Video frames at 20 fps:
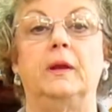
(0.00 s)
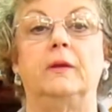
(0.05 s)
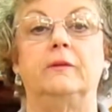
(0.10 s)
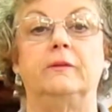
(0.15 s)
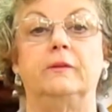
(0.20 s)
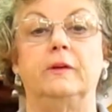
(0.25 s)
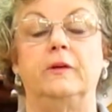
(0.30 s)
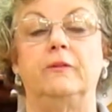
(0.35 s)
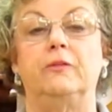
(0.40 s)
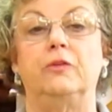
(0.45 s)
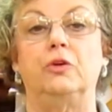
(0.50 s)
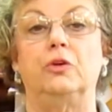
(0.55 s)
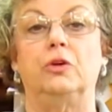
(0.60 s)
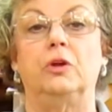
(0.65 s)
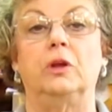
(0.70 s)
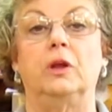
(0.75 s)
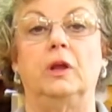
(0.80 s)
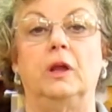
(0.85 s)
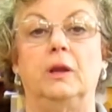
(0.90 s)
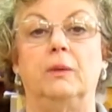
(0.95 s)
and see if you
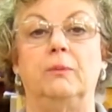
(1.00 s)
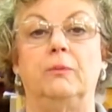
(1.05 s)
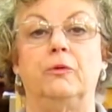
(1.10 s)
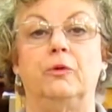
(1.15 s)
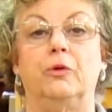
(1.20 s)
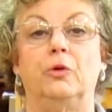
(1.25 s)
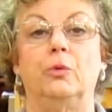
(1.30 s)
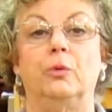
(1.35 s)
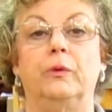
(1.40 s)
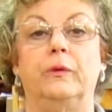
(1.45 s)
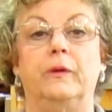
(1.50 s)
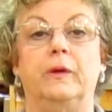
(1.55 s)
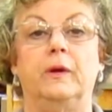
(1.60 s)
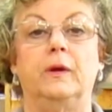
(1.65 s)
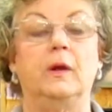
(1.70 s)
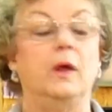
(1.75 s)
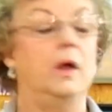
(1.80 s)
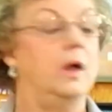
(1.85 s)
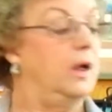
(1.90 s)
can get him through with it,